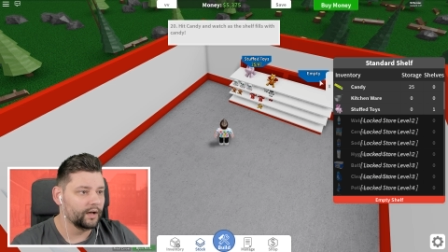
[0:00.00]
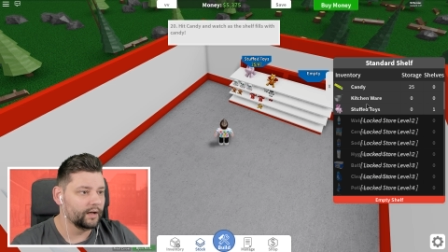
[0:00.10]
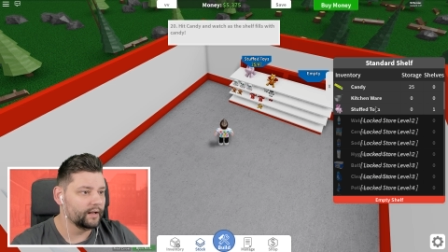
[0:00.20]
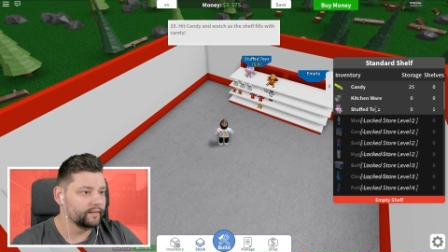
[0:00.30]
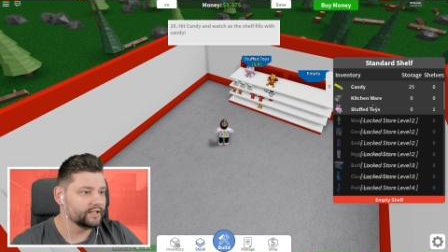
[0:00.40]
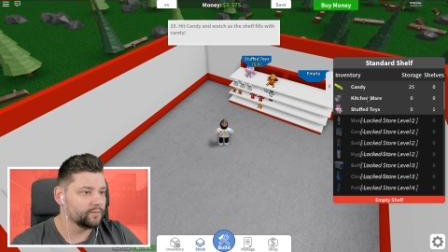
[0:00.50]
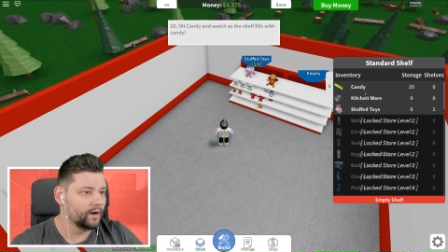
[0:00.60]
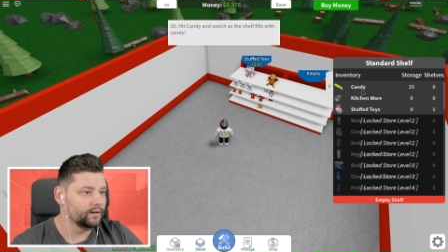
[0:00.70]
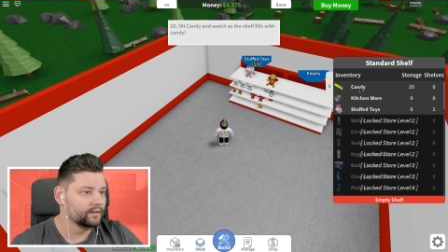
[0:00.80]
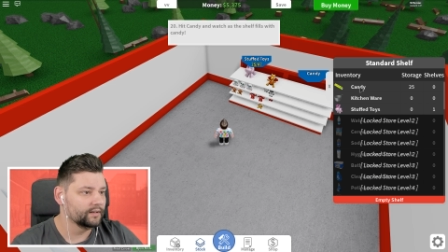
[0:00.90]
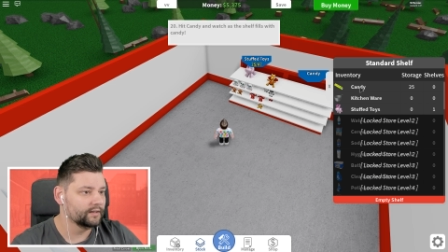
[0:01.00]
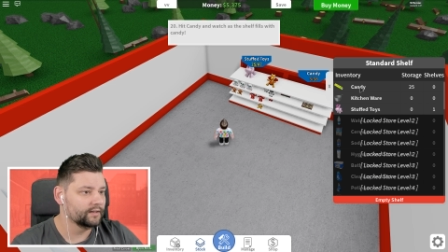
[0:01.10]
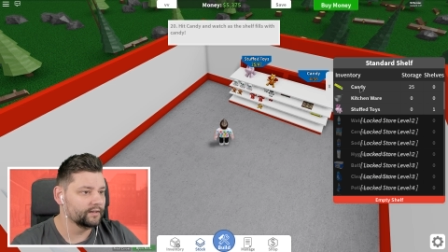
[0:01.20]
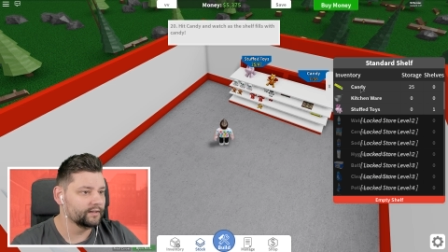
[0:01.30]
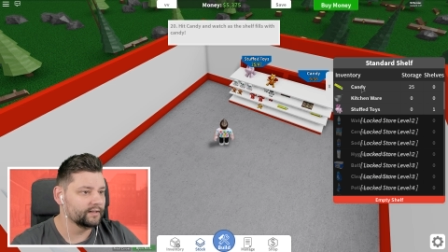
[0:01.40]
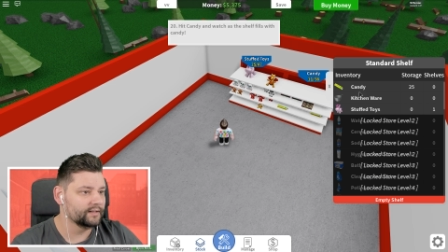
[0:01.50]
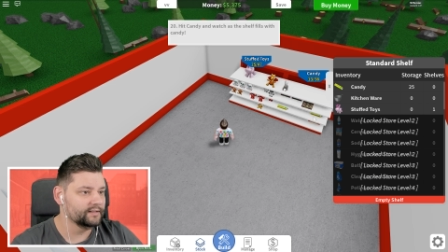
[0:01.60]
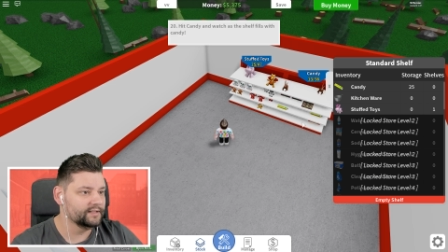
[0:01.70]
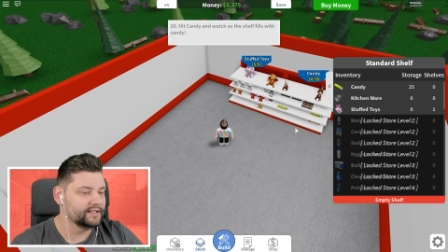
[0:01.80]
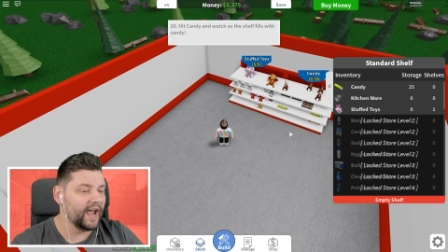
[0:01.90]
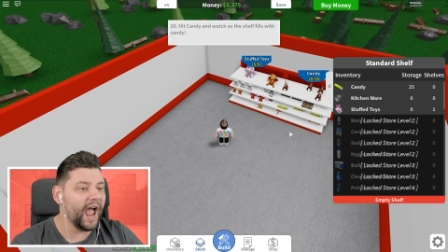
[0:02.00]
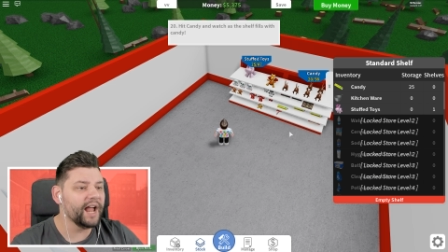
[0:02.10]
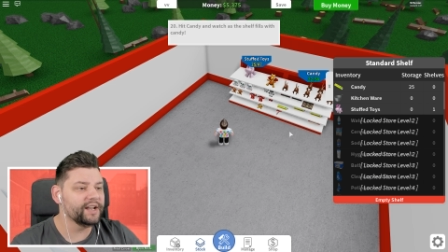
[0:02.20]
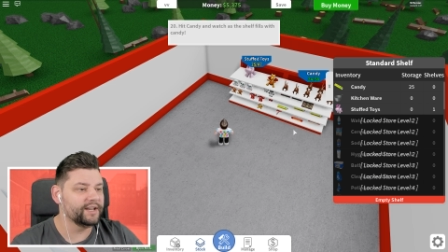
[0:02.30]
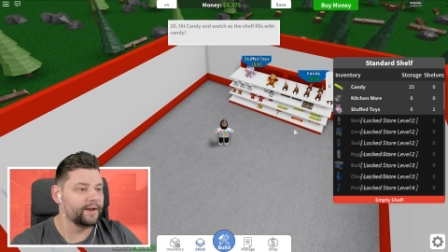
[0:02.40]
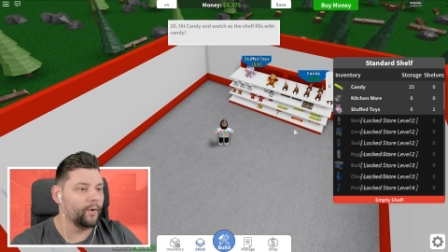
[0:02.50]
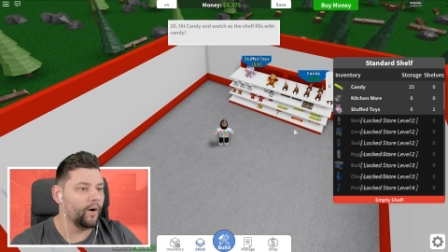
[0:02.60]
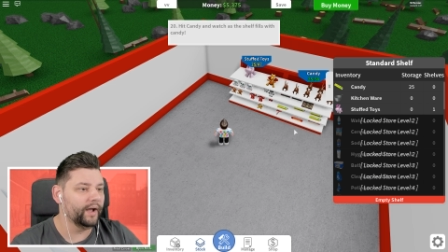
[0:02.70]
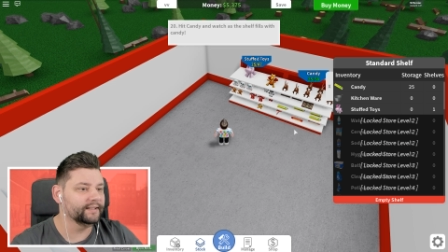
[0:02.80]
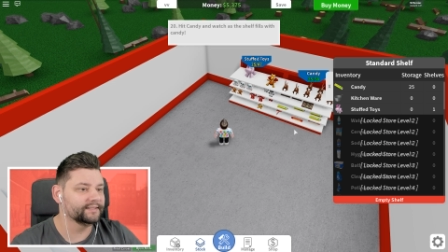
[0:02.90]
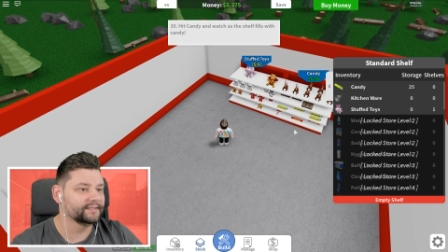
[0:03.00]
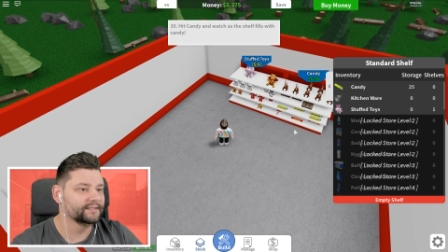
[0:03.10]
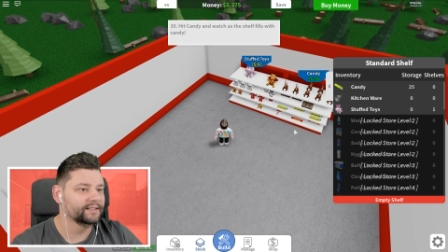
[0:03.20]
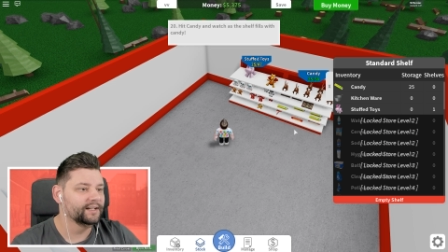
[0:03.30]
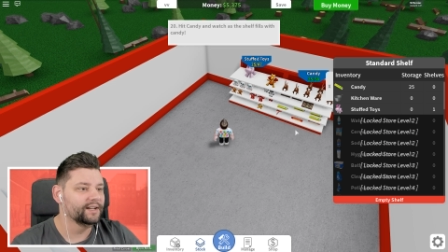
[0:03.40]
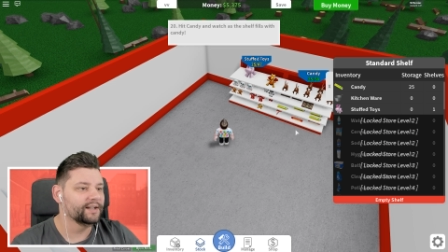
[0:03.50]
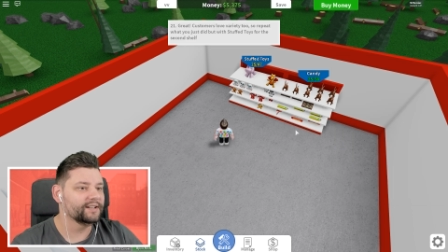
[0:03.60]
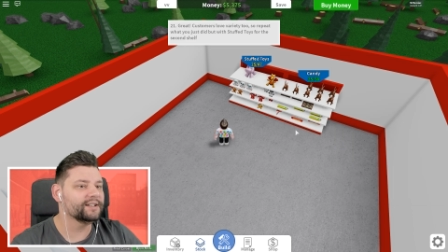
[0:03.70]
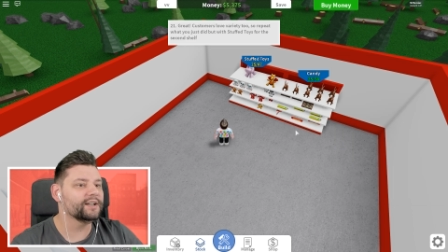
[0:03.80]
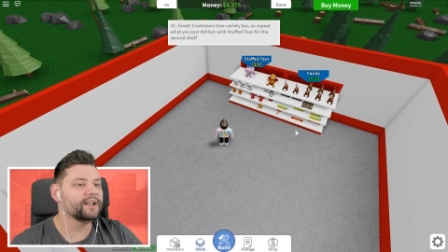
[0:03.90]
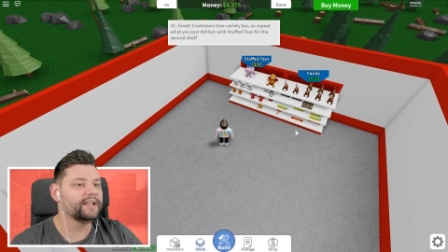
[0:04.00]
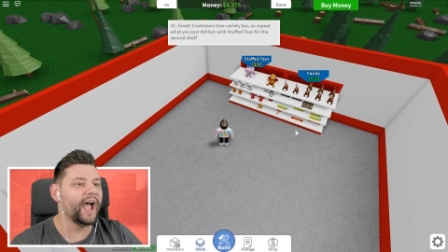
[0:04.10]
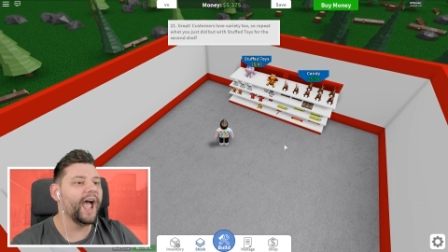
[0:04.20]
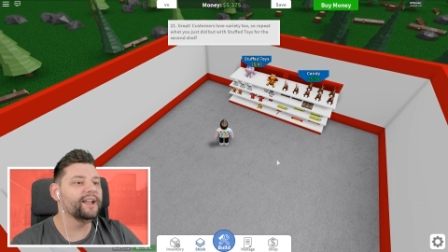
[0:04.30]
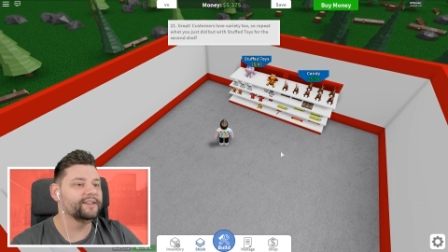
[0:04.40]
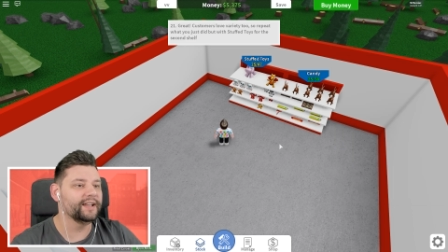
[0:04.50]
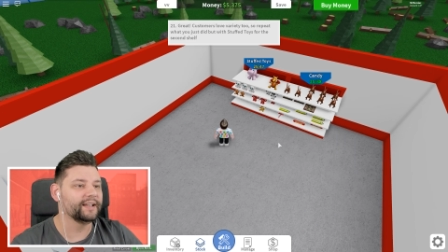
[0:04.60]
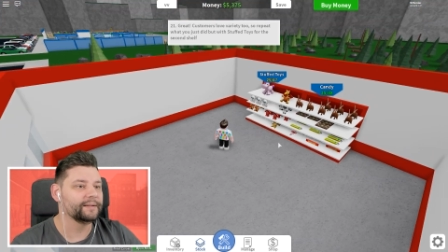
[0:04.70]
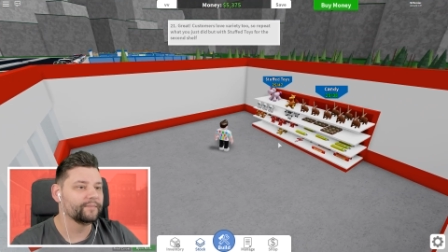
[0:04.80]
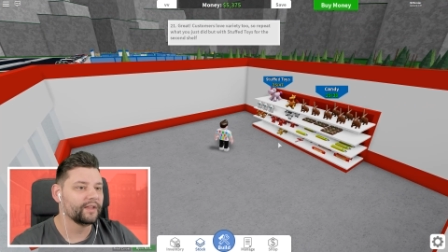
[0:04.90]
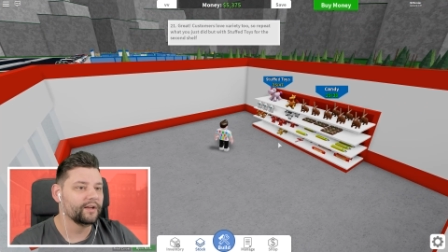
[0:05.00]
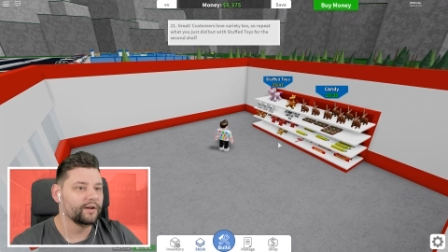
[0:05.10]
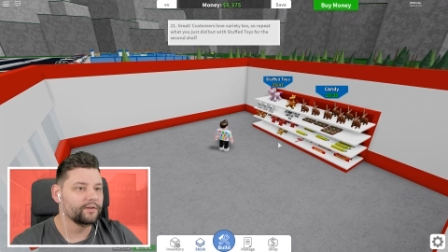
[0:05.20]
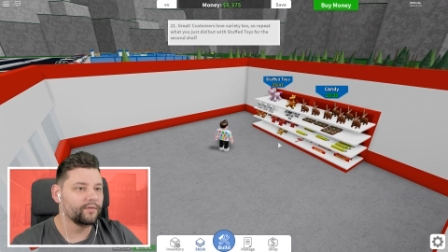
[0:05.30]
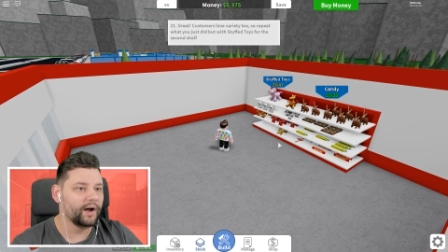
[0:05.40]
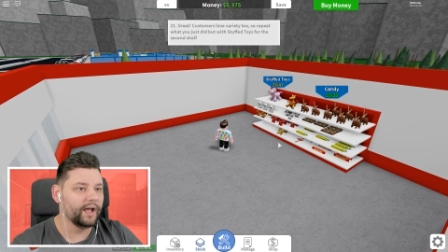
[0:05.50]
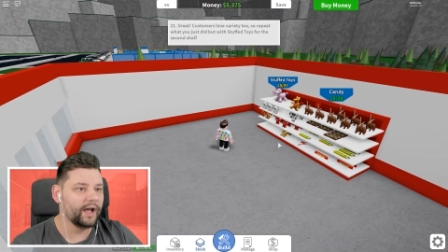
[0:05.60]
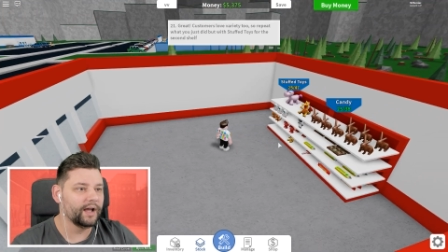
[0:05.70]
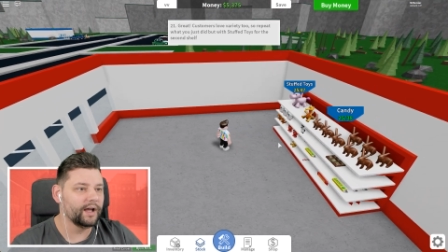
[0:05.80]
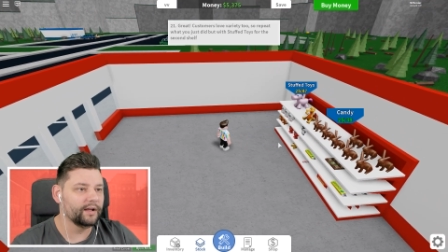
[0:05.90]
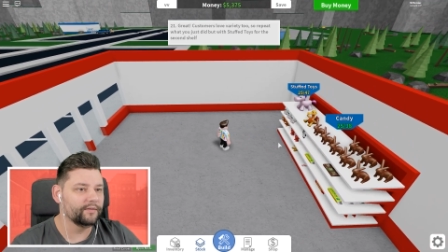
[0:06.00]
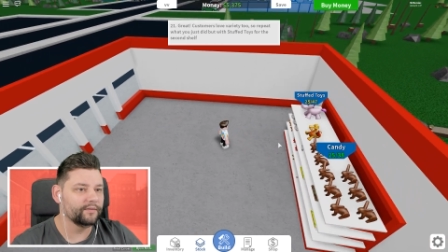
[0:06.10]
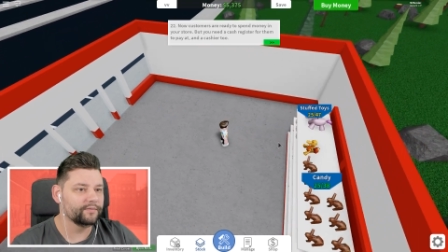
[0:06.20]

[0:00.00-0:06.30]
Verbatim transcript: And then this one. Candy, boys! C -c -c candy! Right, uh,